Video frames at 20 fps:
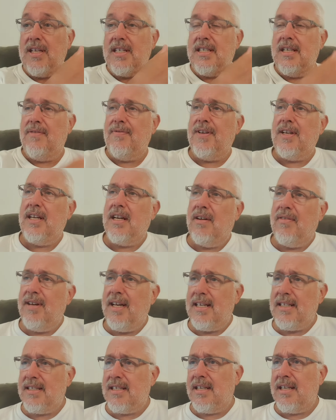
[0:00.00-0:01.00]
this in a video
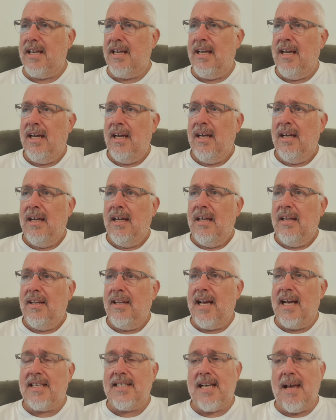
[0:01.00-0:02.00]
yesterday, the
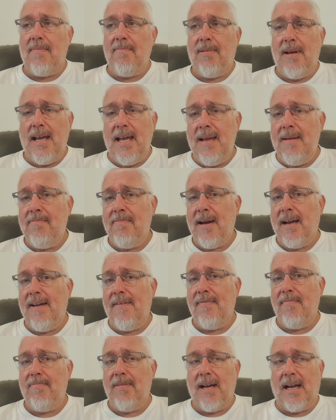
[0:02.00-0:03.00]
SNP may
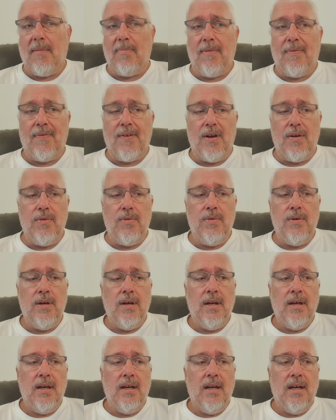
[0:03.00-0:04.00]
even pick up a few
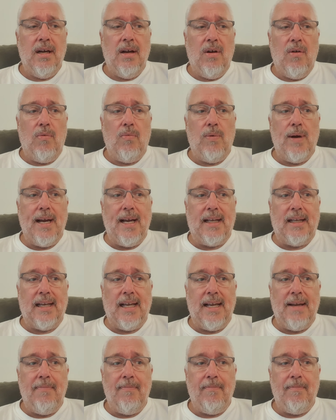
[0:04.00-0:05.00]

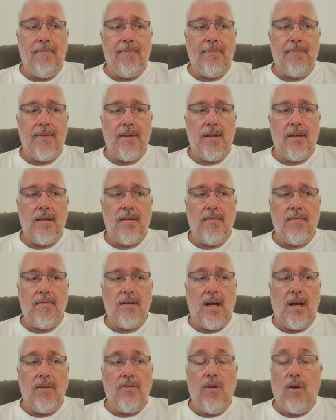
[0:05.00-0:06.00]
weirdly.
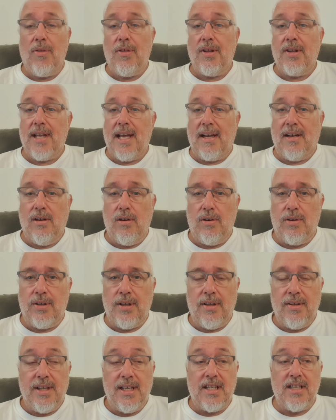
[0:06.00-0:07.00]
Not that they're good,
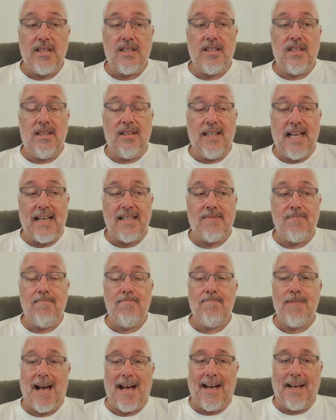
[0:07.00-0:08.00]
they're just less
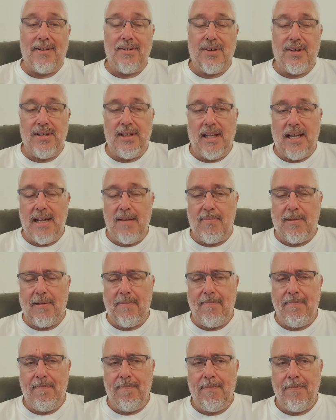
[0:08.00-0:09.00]
bad than Labour.